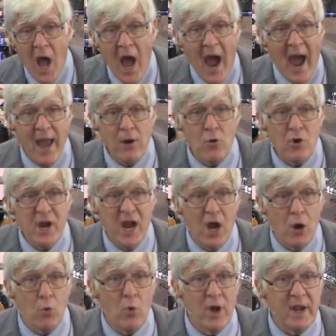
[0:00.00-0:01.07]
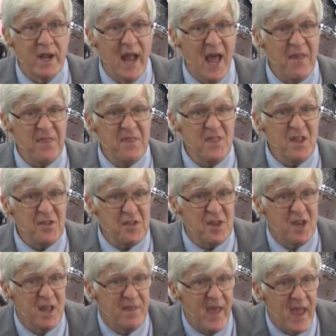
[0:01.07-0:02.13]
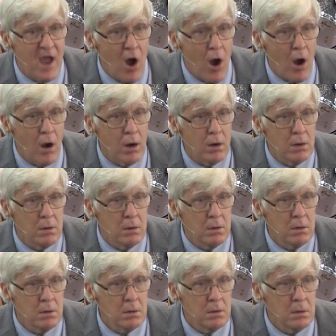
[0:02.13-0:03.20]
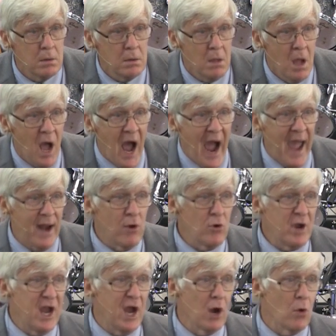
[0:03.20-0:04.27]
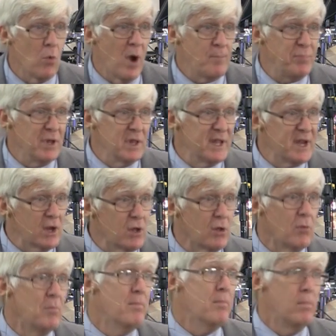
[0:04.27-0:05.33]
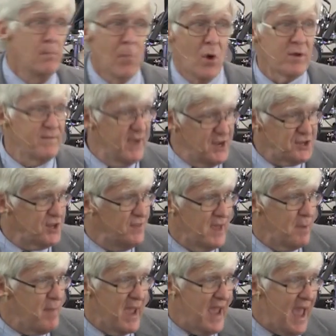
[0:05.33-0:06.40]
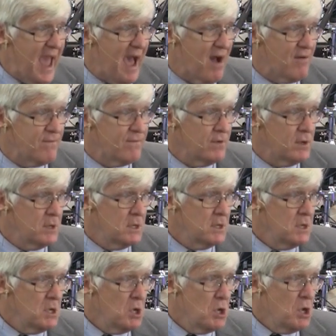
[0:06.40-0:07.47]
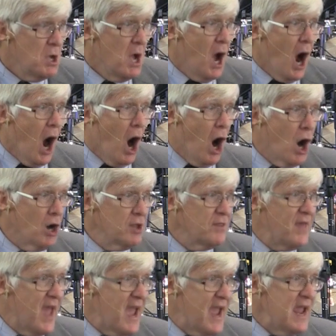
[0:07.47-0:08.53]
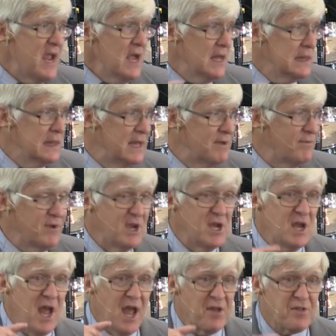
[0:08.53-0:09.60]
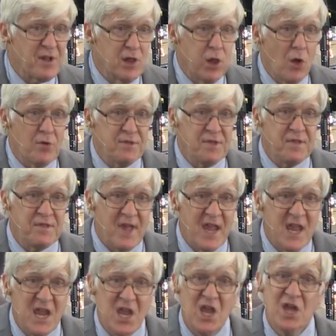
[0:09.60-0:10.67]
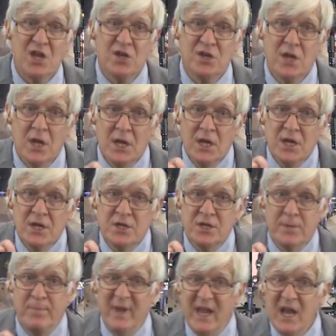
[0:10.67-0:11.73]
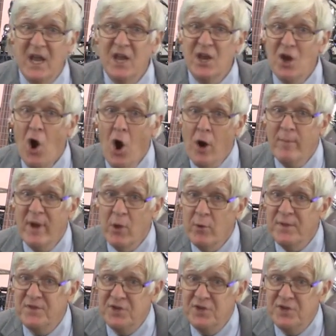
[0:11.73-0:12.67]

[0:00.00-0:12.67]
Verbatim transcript: I don't care what ethnicity they are. I don't care what political motivation they may have. Are they living as close as they can to being in harmony with